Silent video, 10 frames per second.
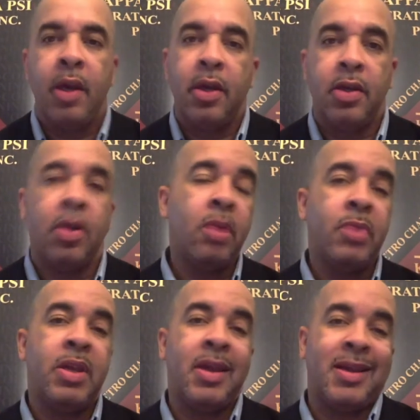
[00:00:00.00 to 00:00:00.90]
you're going to
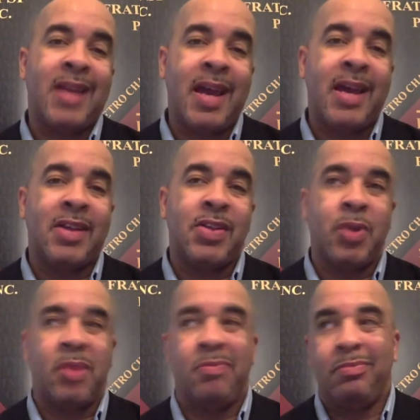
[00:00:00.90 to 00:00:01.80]
be in class,
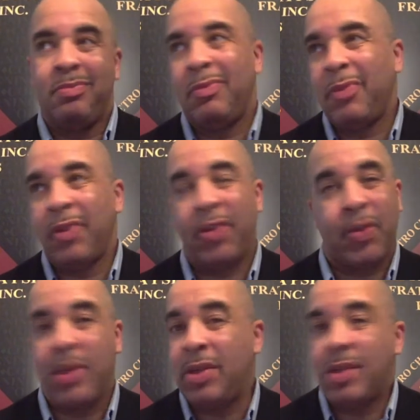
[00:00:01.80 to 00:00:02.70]

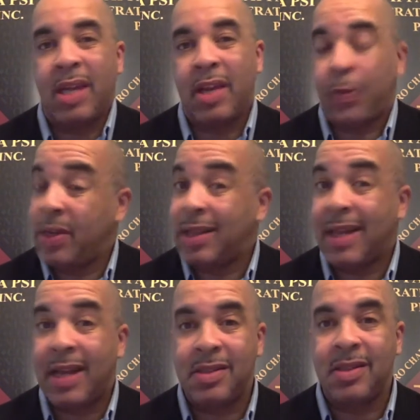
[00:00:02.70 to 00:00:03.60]
you're taking 3
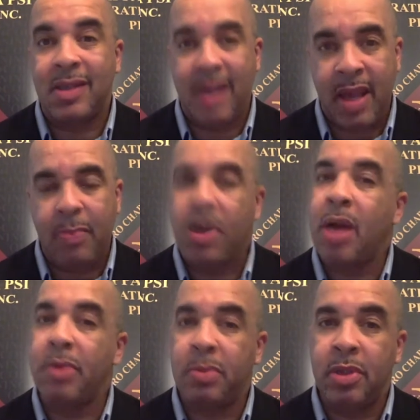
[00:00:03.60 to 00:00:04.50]
classes a day,
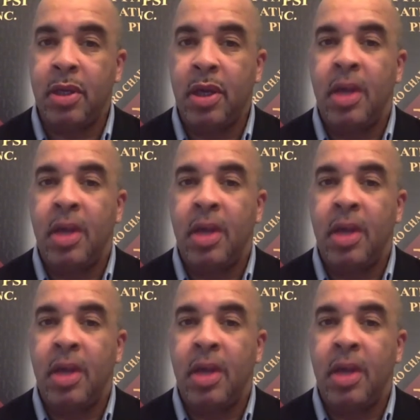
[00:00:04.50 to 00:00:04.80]
probably.